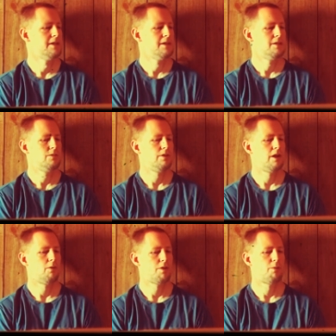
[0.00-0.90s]
you know,
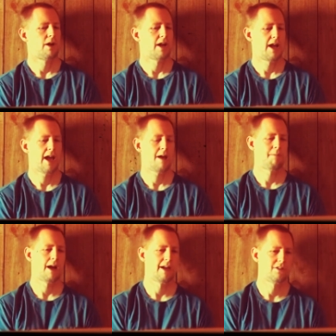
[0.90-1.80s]
with what it had, but
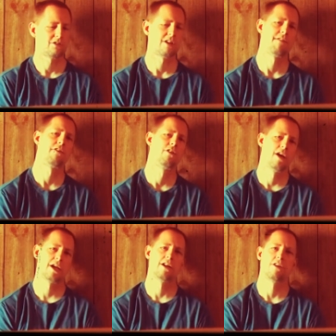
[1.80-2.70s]
I just never
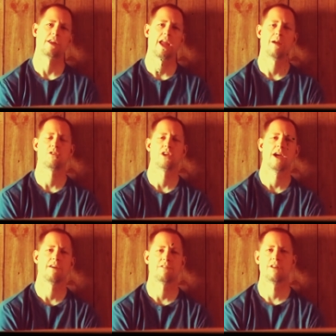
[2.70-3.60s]
dug into the
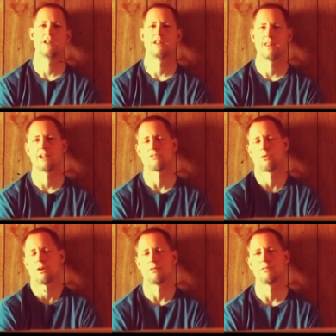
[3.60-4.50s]
camshaft, and that's
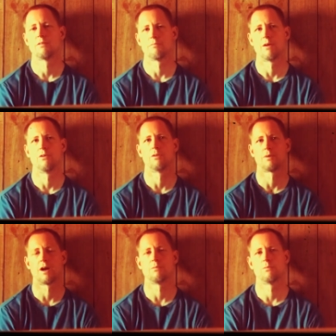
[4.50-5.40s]
where my real problem